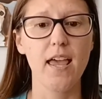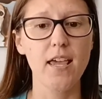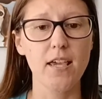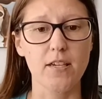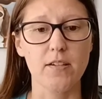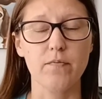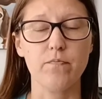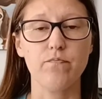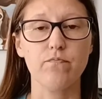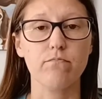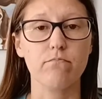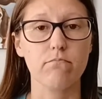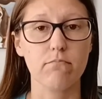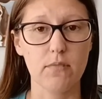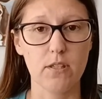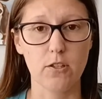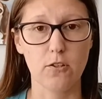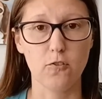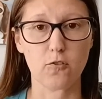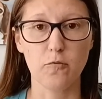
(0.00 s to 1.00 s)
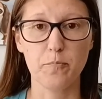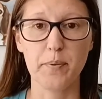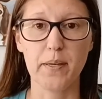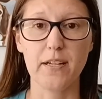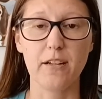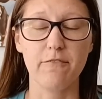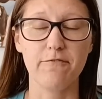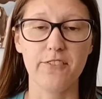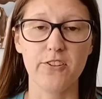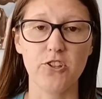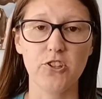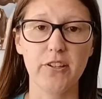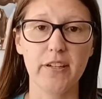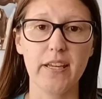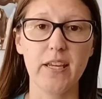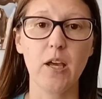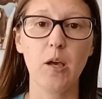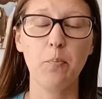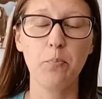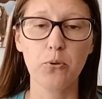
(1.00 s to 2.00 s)
hey, you've been
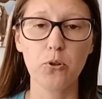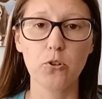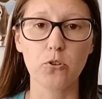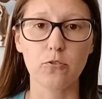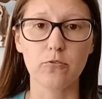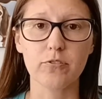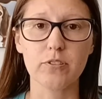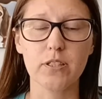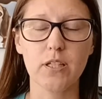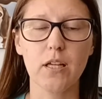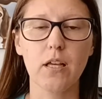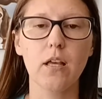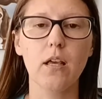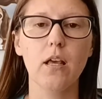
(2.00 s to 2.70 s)
officially approved.